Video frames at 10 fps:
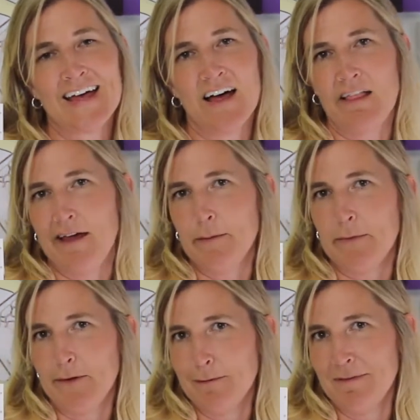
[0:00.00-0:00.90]
a light
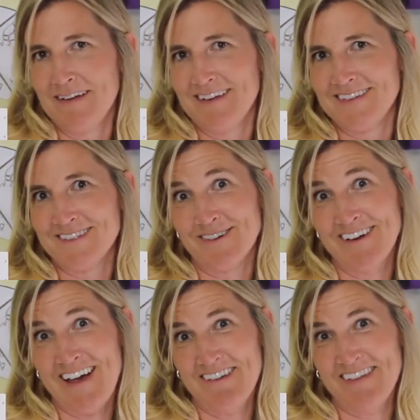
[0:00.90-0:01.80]
bulb, sort
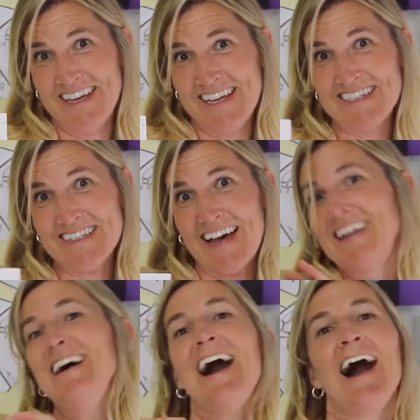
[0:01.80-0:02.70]
of. He said,
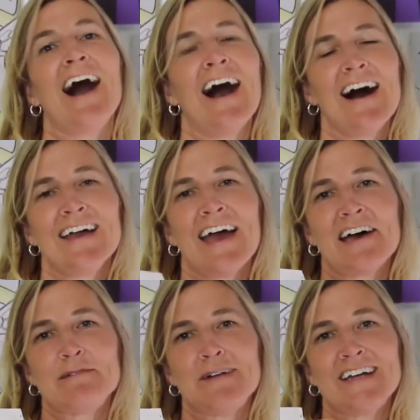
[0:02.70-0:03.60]
I
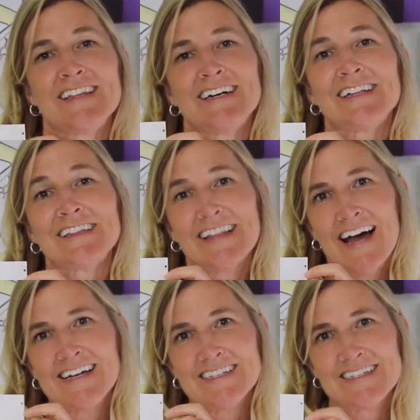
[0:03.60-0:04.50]
am the
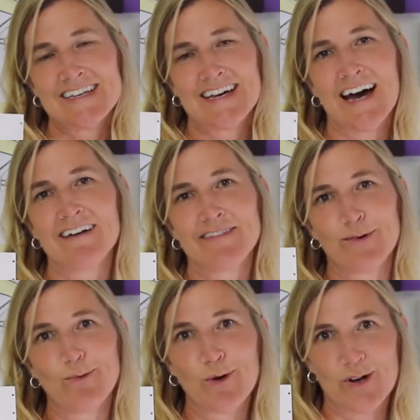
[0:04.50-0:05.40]
light of the
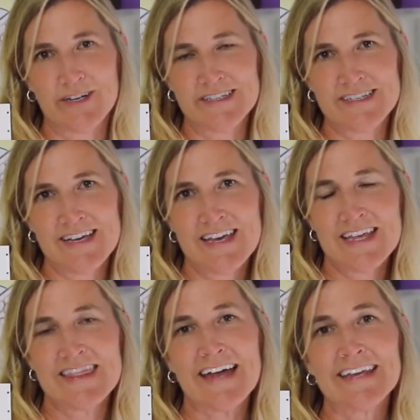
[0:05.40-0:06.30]
world.
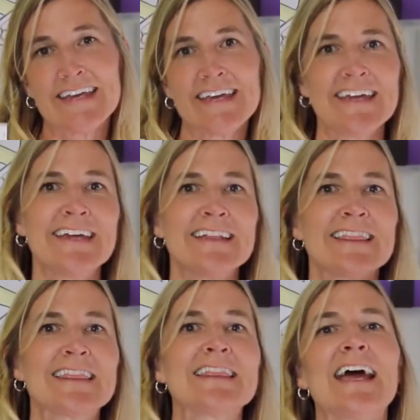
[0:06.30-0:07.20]
That he
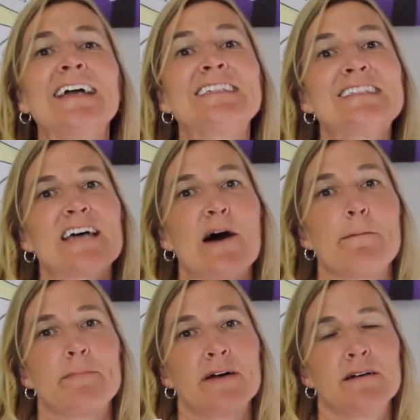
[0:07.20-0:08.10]
lights
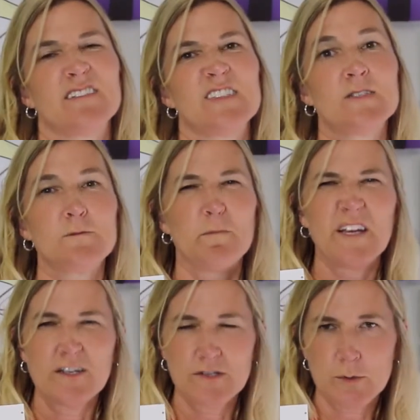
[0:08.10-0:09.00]
up
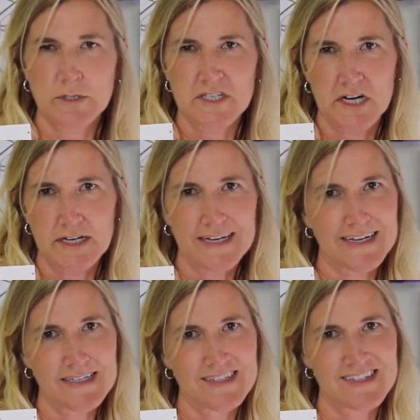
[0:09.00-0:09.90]
spiritual
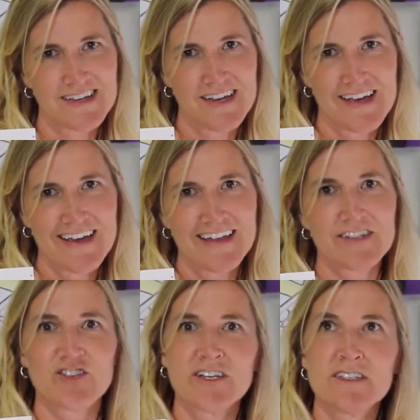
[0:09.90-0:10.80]
darkness,
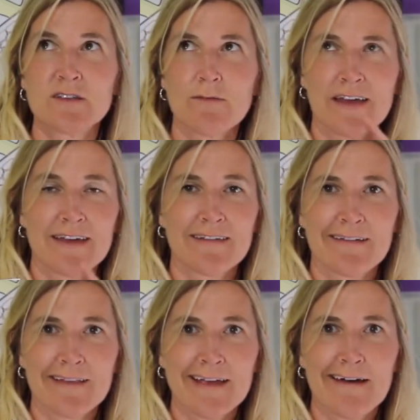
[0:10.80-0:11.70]
just the way
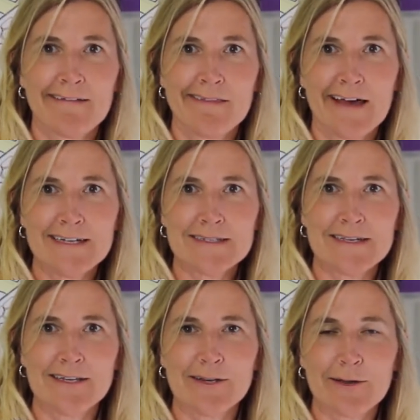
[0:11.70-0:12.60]
like a light
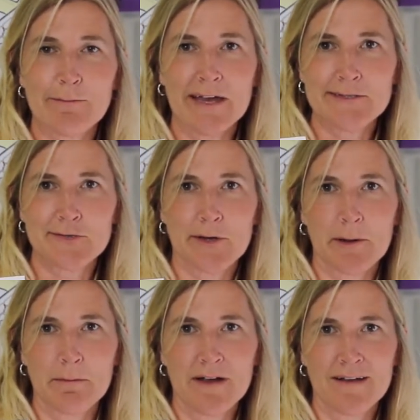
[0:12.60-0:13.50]
in your
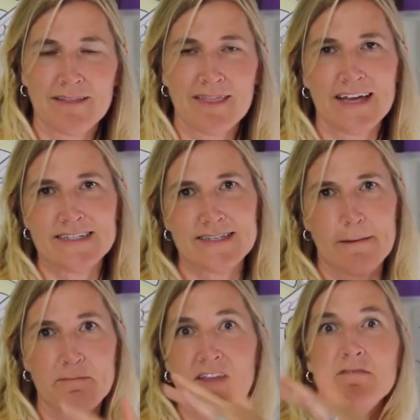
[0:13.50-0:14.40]
bedroom lights up the